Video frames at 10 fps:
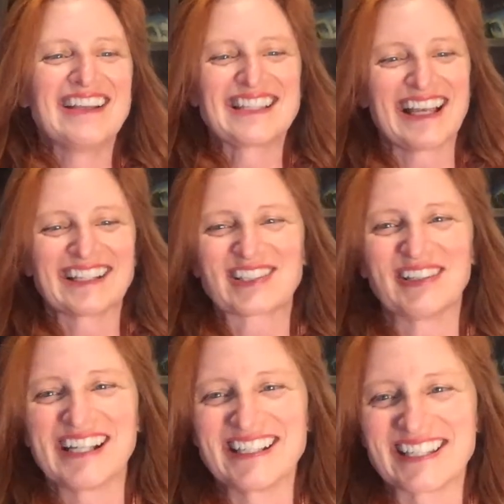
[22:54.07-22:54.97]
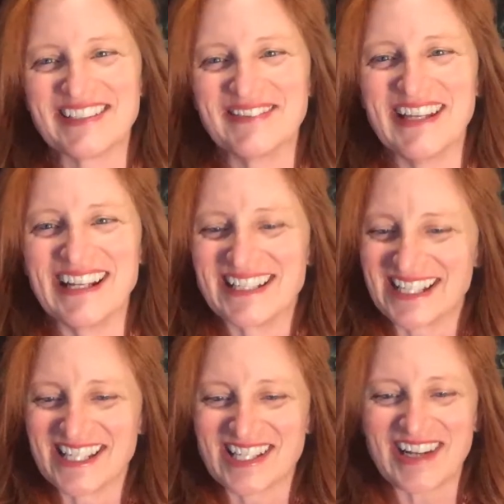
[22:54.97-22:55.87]
like 22 minutes,
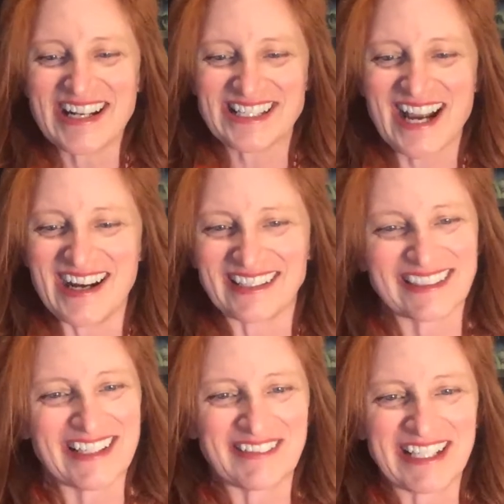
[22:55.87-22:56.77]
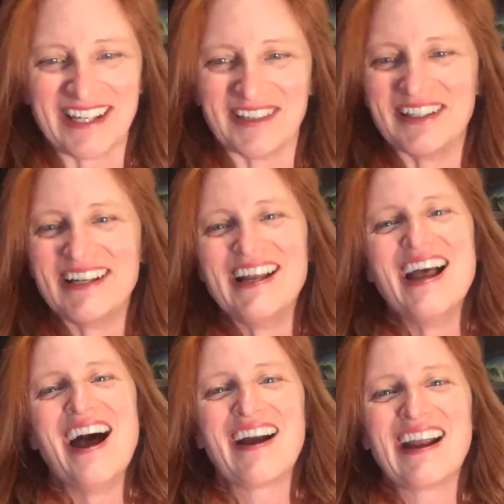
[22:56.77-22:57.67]
just straight talk. There we go.
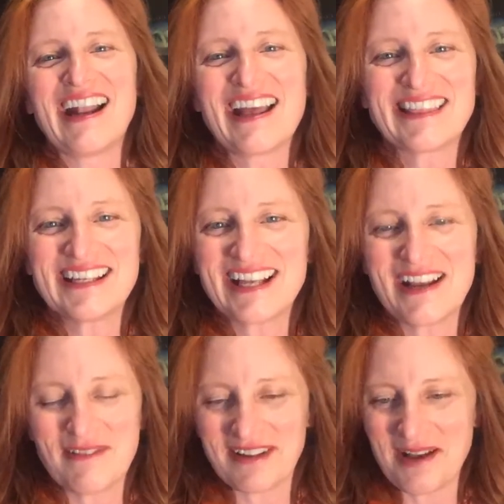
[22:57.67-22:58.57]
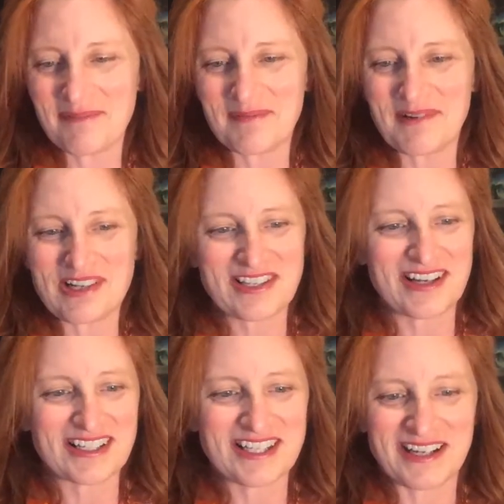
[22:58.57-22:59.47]
All right, I think I have a couple more
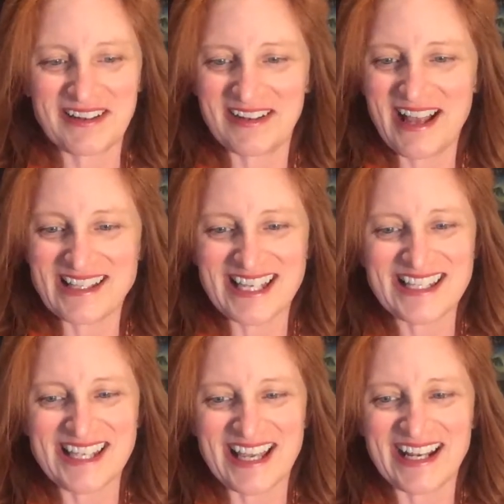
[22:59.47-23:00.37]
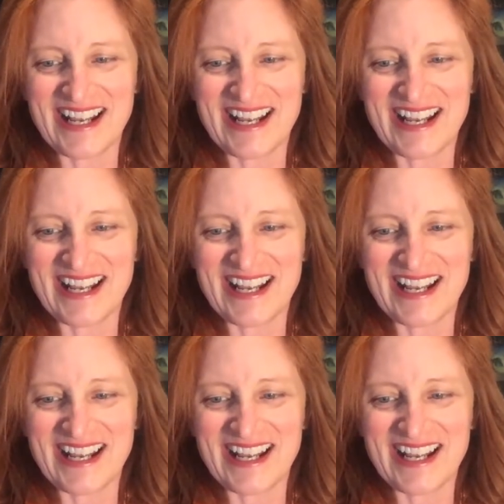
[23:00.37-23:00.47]
songs here. As I said,